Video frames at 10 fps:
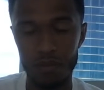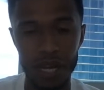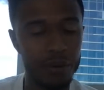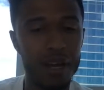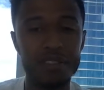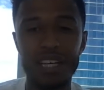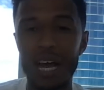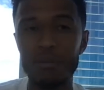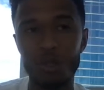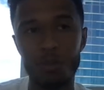I don't have
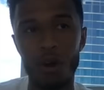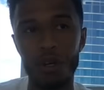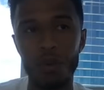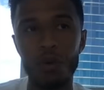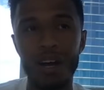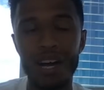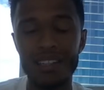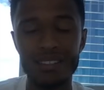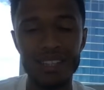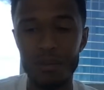time to party. What do I got to
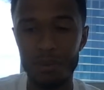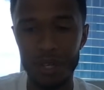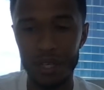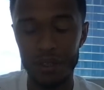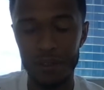celebrate?